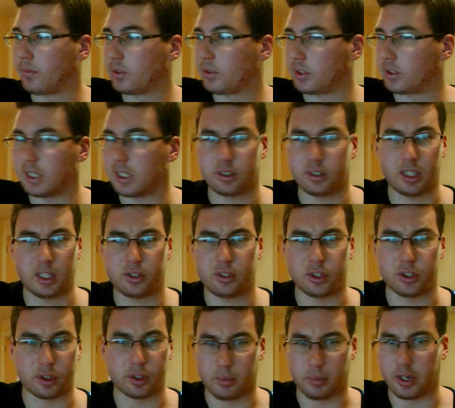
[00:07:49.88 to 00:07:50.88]
So that's
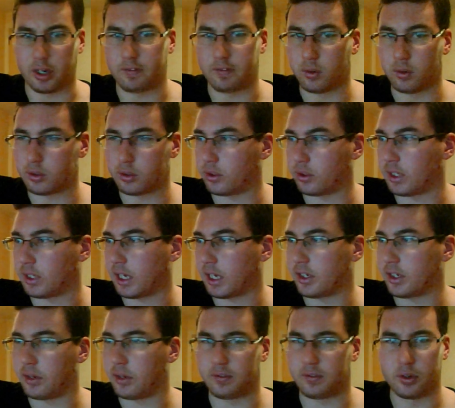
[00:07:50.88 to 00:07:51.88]
just my thoughts on that.
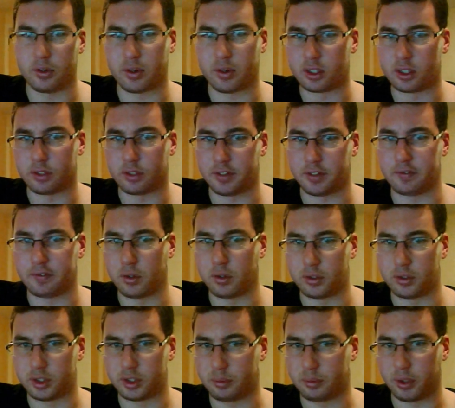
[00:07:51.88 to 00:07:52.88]
You know, if you guys have any
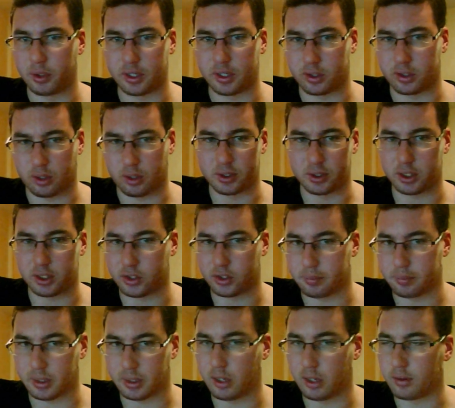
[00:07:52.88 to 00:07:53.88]
thoughts, just put it in the comment section
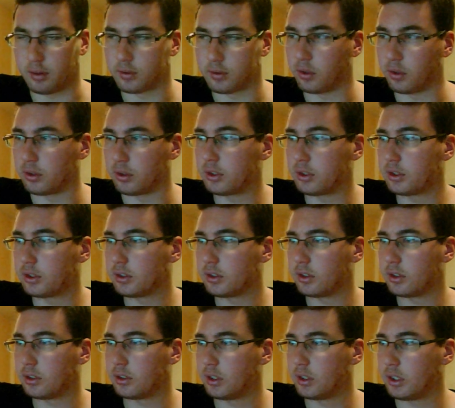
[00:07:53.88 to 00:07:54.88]
below, of course.
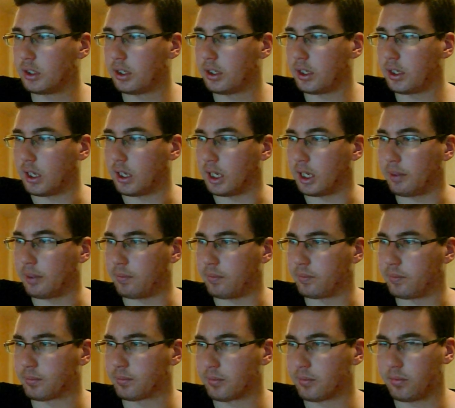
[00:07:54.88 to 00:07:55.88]

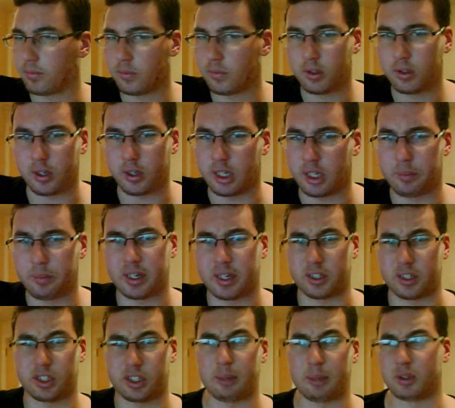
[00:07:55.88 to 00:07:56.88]
And then we had a
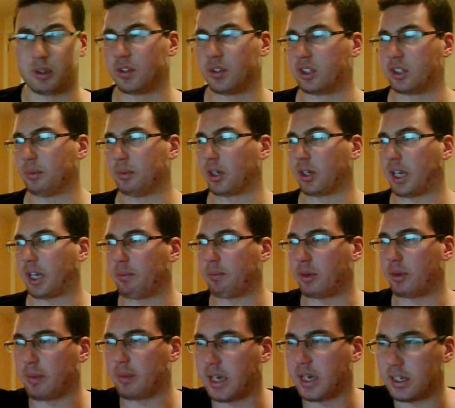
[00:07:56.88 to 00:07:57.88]
Sheamus versus Mark
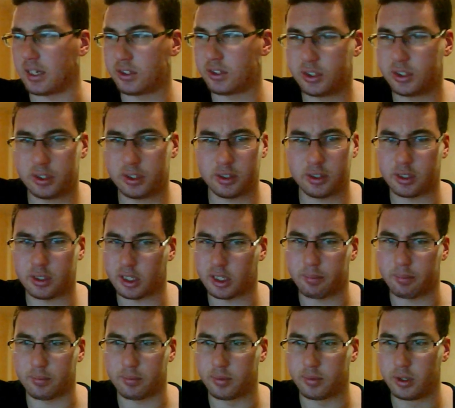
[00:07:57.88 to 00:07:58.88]
Henry match.
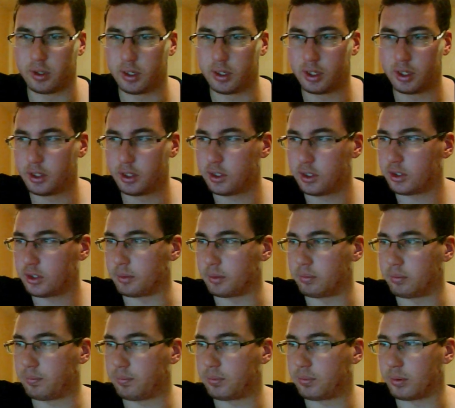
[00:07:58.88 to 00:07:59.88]

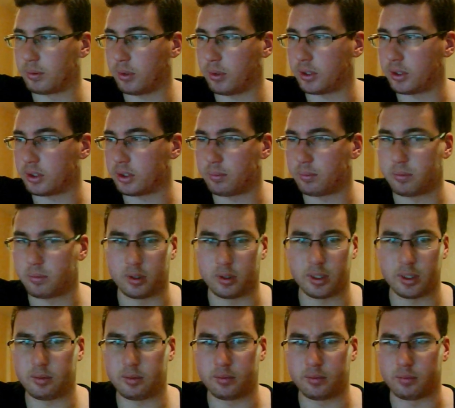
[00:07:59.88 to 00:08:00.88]
Surprised, and
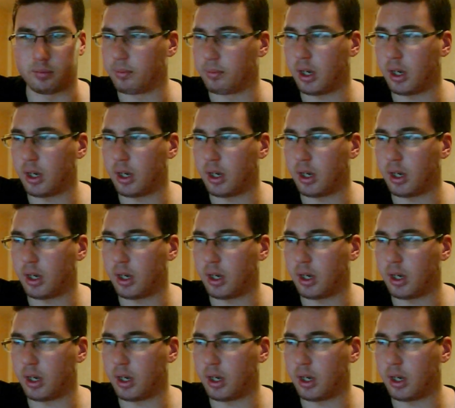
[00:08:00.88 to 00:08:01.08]
then